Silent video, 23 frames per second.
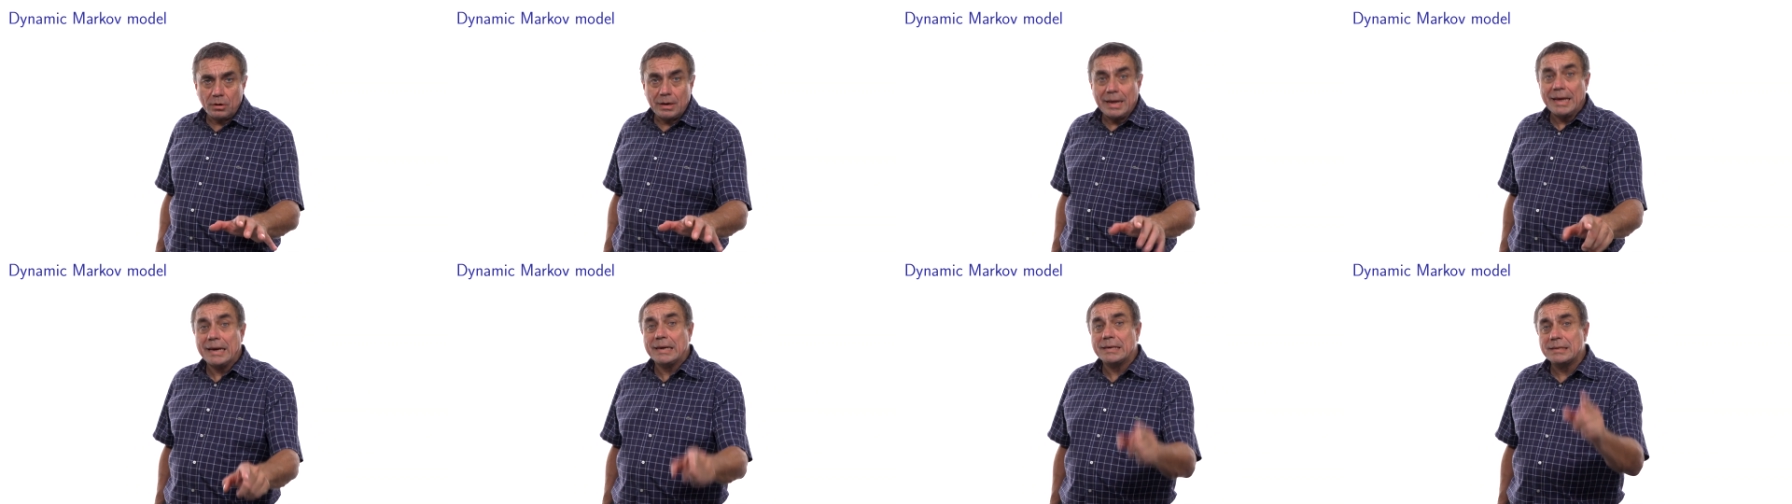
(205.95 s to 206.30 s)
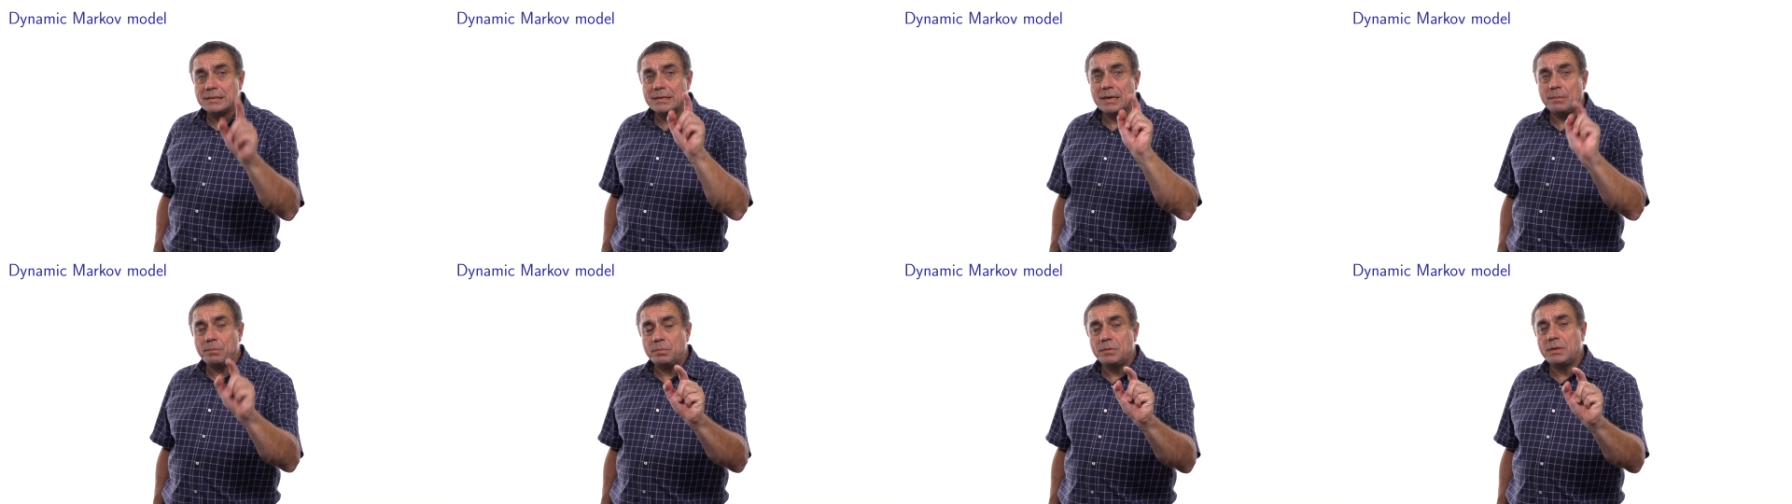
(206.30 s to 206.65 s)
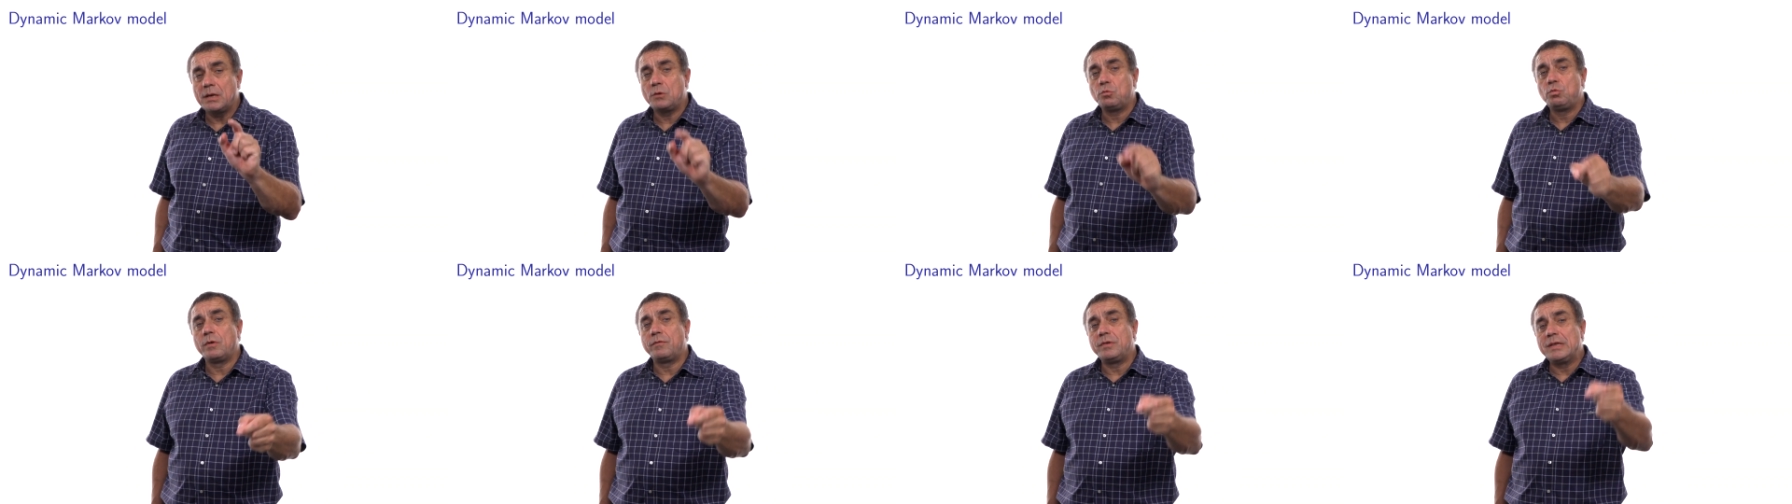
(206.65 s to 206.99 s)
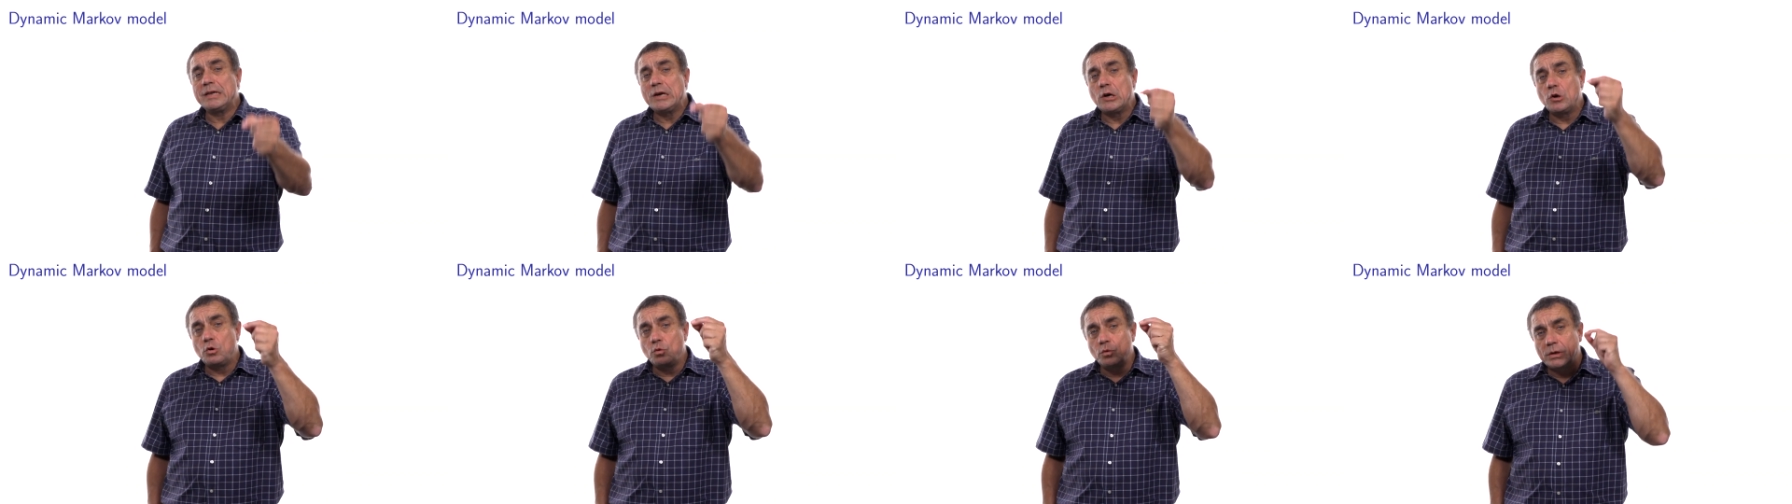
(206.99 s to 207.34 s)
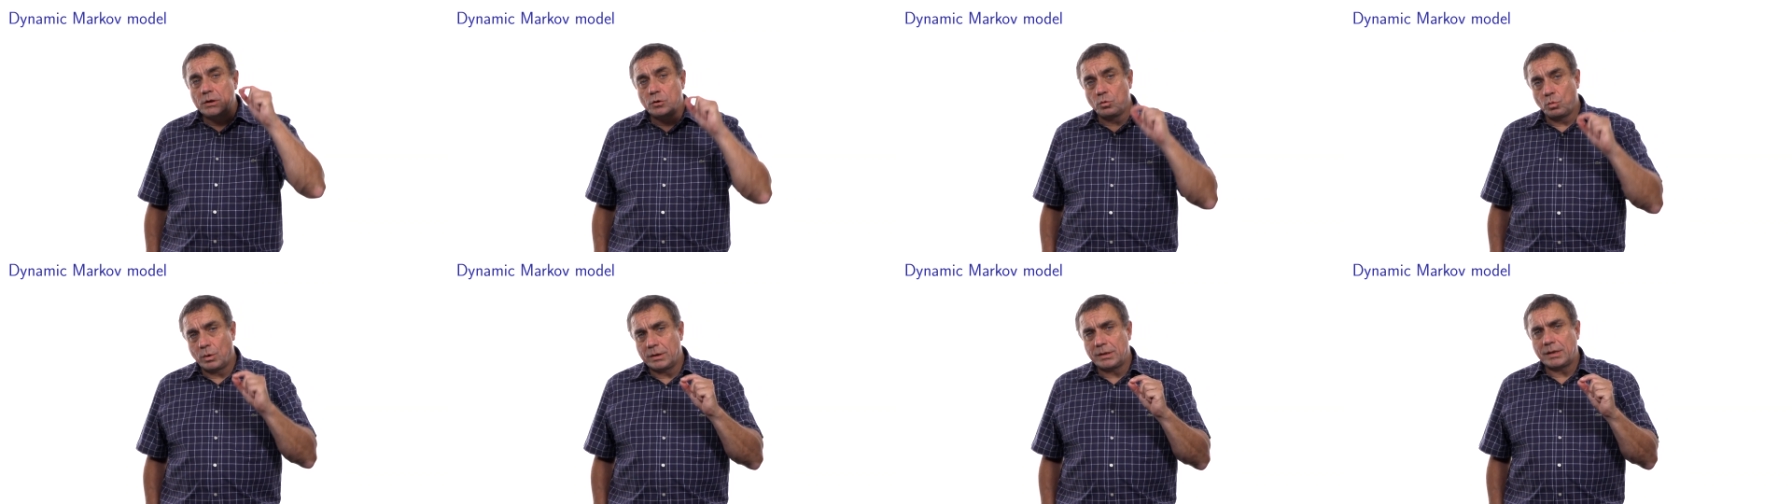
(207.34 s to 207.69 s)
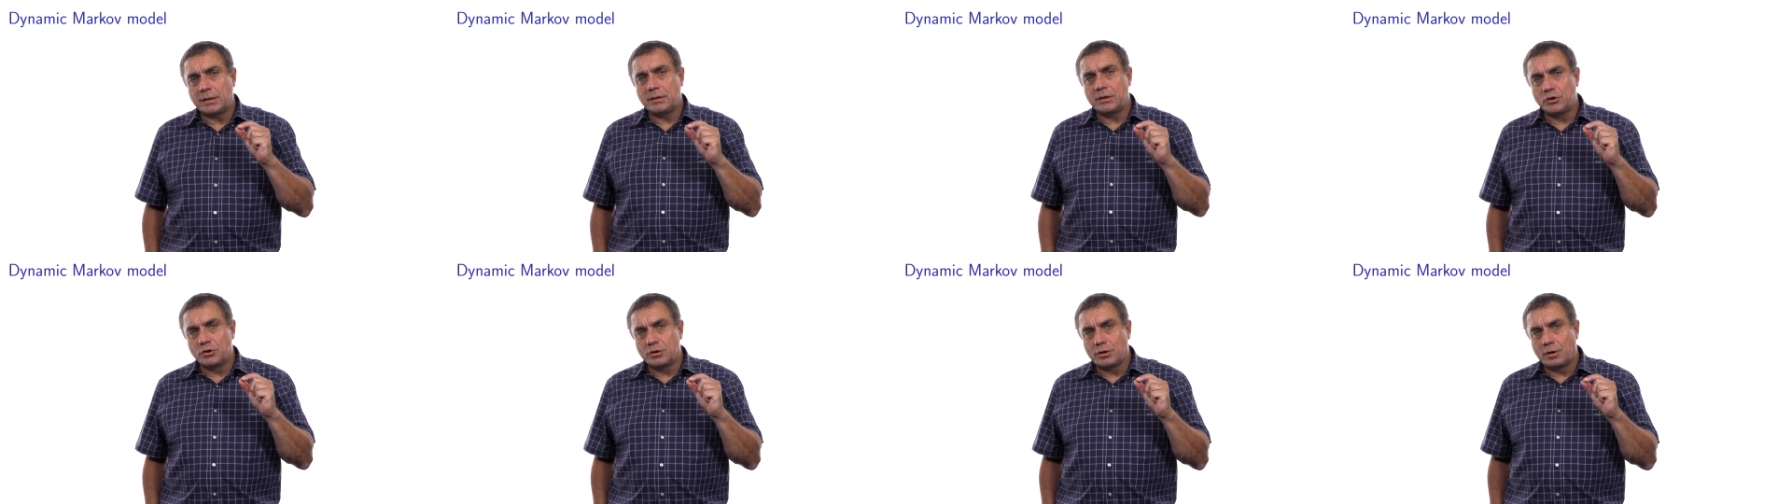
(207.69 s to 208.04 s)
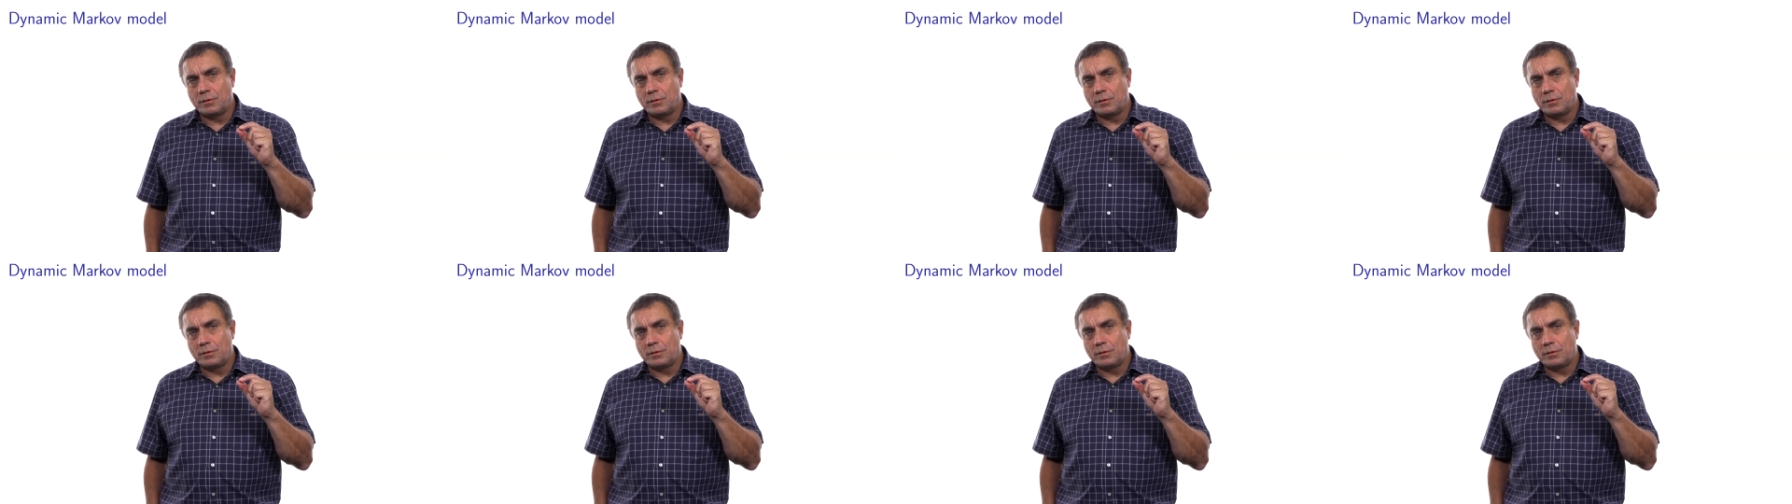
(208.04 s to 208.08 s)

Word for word: except that we have included one additional